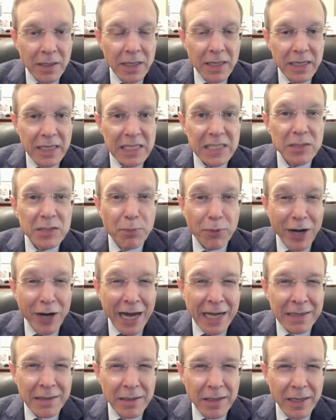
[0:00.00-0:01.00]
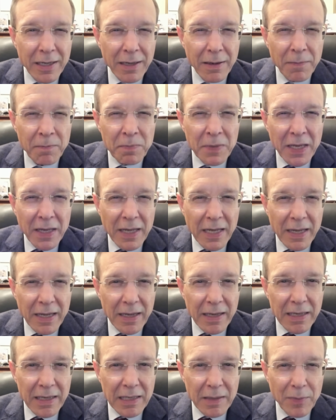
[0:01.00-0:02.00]
is brightening uh,
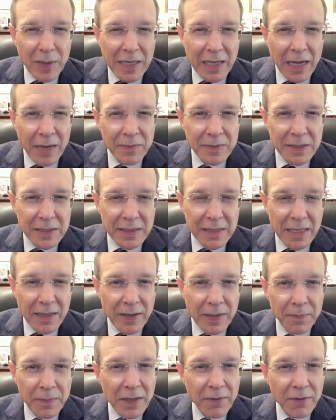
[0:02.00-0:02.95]
it becomes uh,